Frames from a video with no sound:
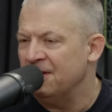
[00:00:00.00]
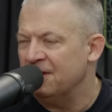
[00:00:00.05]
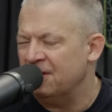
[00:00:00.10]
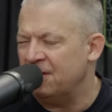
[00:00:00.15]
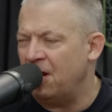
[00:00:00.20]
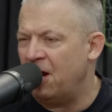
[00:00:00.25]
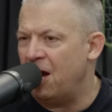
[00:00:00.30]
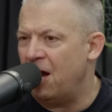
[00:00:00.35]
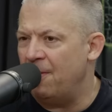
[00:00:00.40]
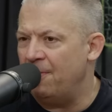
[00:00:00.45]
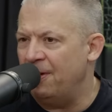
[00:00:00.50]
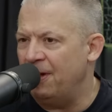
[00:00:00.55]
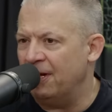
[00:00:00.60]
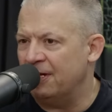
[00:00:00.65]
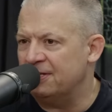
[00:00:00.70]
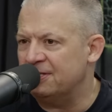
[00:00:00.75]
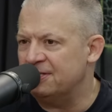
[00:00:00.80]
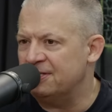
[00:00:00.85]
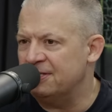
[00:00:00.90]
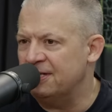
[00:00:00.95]

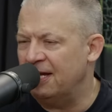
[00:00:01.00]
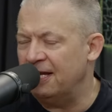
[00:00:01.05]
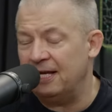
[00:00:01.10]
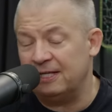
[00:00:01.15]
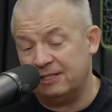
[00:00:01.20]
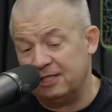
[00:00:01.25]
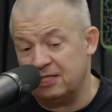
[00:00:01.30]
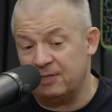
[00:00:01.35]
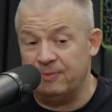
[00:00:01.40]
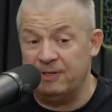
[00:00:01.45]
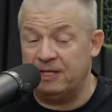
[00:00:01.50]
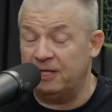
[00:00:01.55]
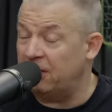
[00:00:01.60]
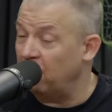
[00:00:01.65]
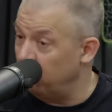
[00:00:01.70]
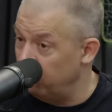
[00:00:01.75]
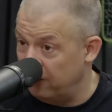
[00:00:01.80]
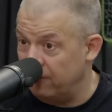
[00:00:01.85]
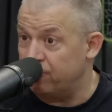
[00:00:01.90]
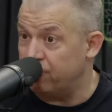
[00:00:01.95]
comics and that doesn't mean that
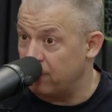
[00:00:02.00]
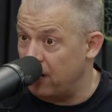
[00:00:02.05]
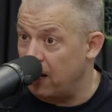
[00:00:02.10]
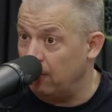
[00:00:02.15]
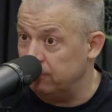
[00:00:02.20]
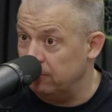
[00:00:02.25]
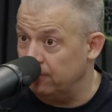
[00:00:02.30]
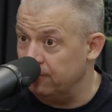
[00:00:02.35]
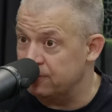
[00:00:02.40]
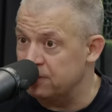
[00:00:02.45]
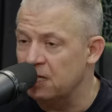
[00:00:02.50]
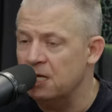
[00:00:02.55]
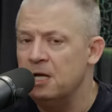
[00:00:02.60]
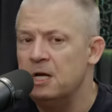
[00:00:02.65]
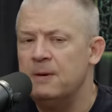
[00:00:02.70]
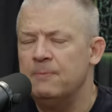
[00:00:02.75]
they don't have problems